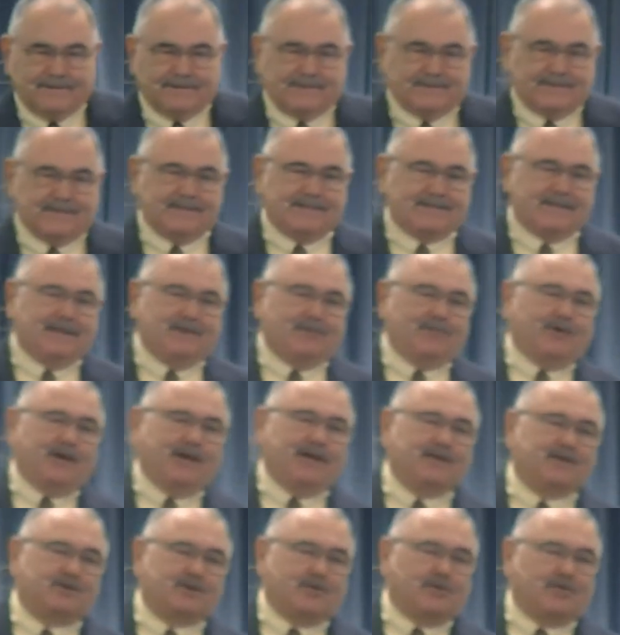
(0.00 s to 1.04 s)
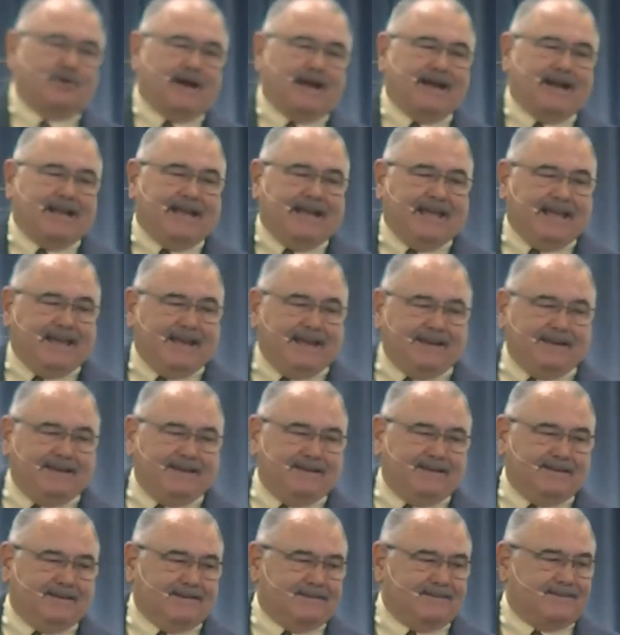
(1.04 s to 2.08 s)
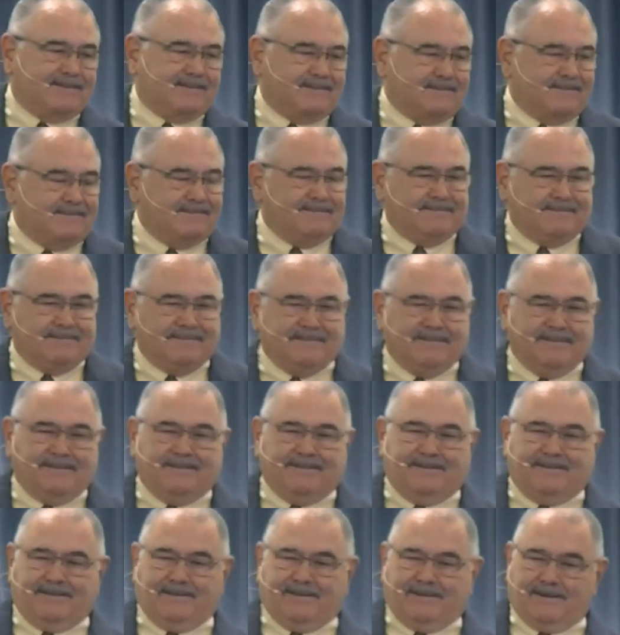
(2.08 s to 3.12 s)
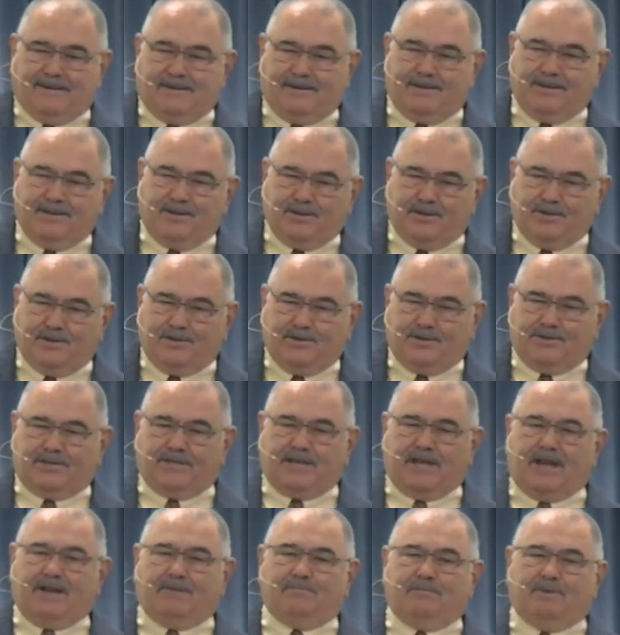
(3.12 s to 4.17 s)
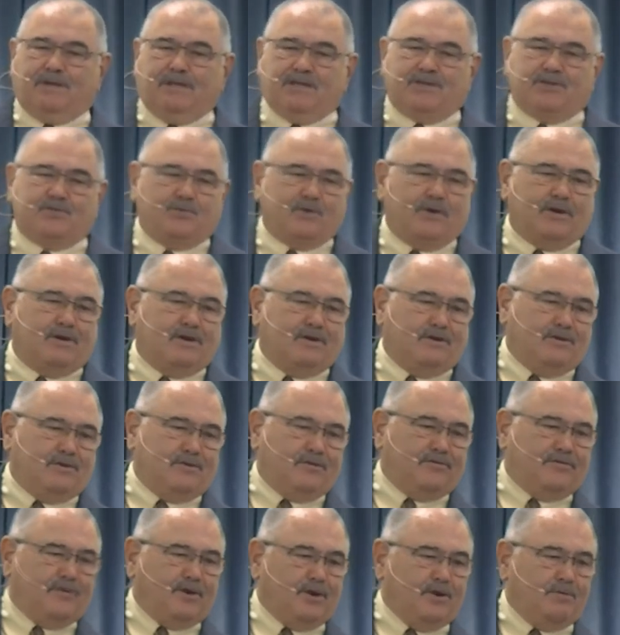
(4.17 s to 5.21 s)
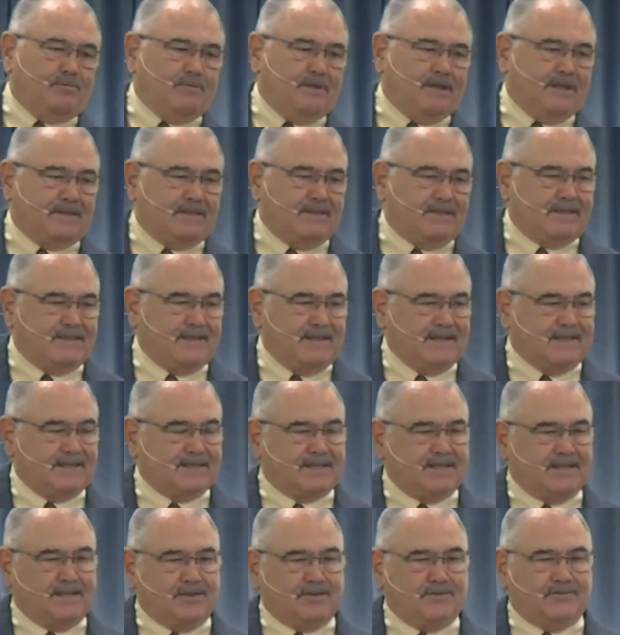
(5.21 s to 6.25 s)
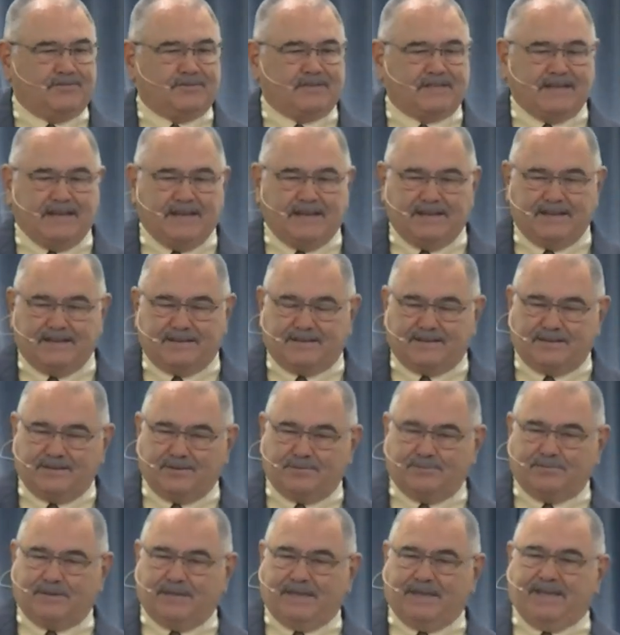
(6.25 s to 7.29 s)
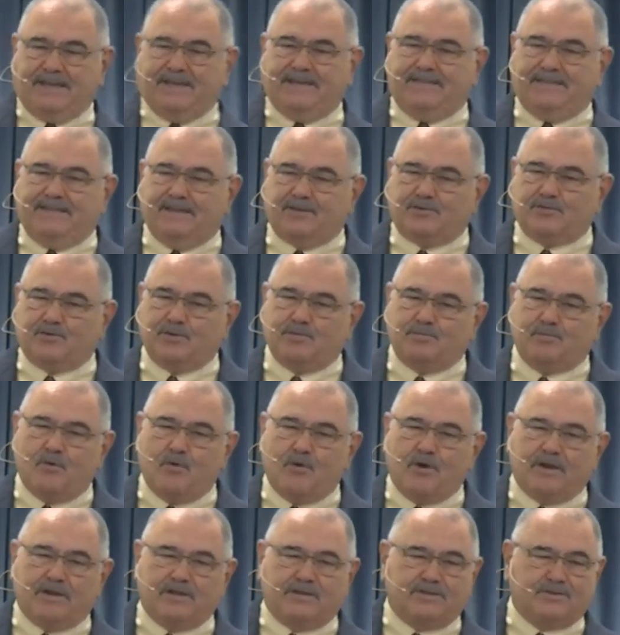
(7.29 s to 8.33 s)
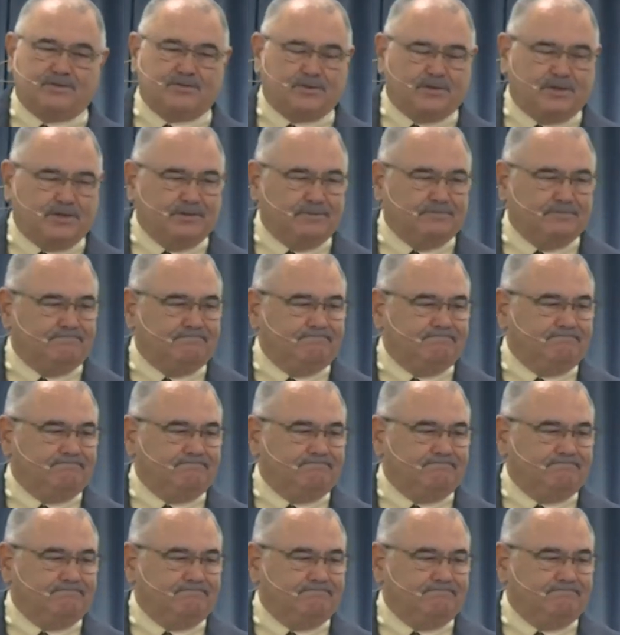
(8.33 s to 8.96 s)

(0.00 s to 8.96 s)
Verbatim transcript: she said, Raise your right hand and uh, do you solemnly swear or affirm that the things that you have stated to me in this report is true?